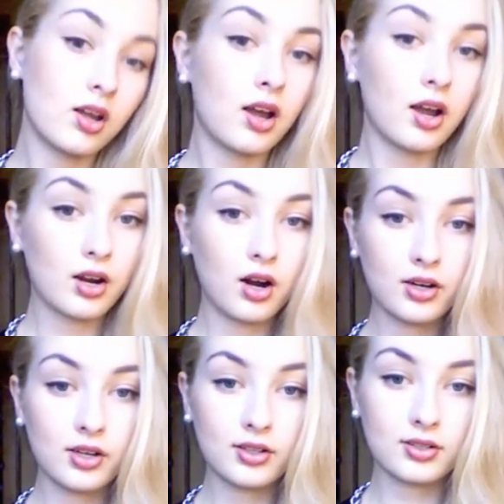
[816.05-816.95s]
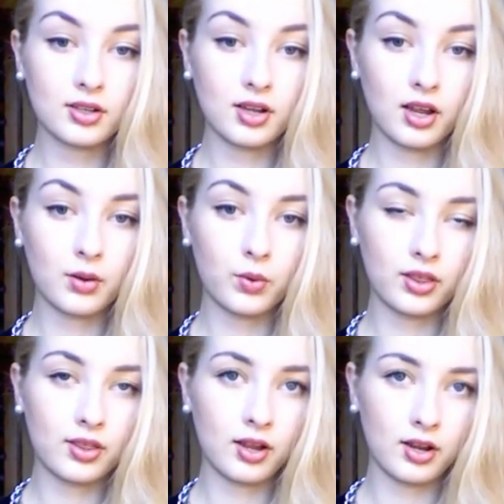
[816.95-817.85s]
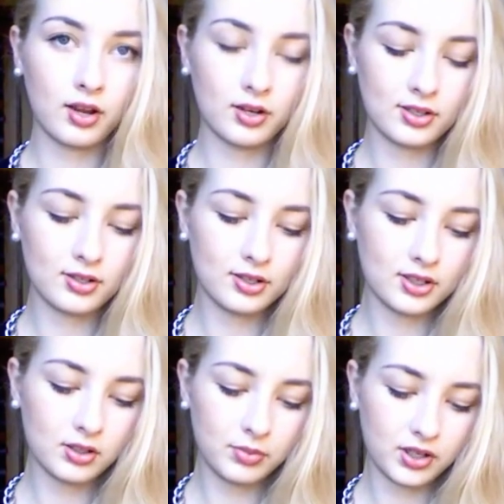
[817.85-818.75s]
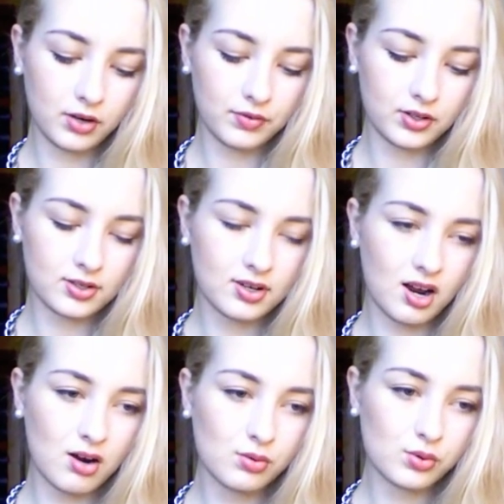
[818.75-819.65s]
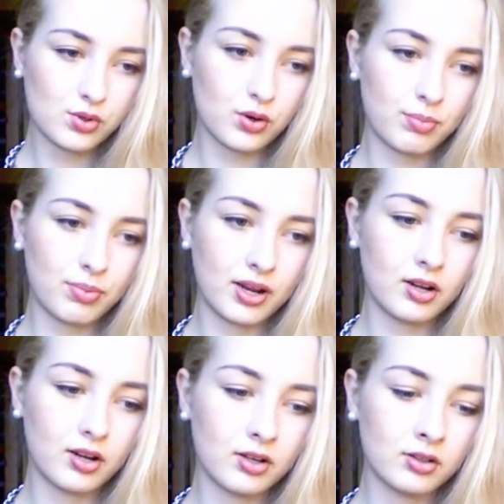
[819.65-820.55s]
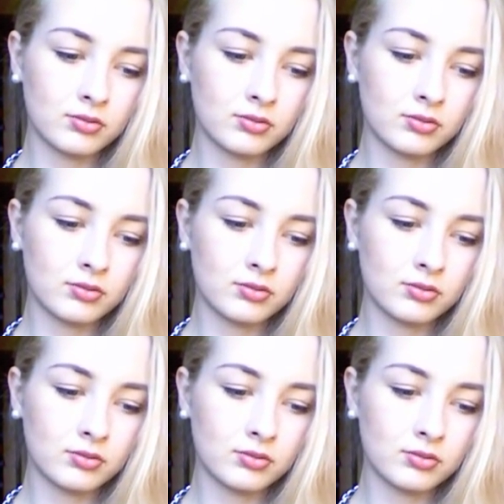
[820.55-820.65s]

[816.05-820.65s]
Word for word: I got it with a little bit of discount, so I paid like